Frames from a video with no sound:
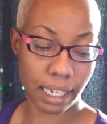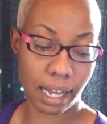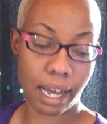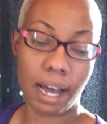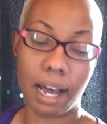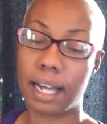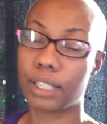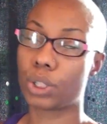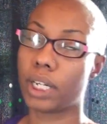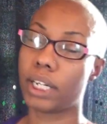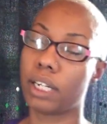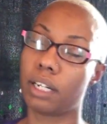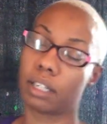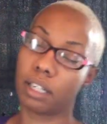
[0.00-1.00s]
I tried
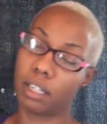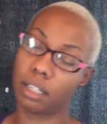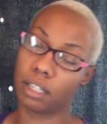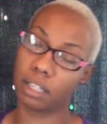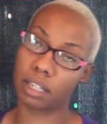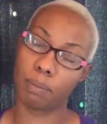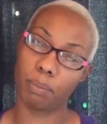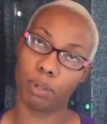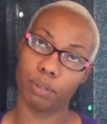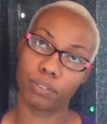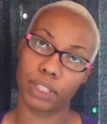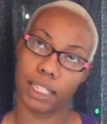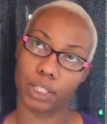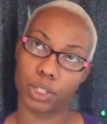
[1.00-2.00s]
on a couple of sizes.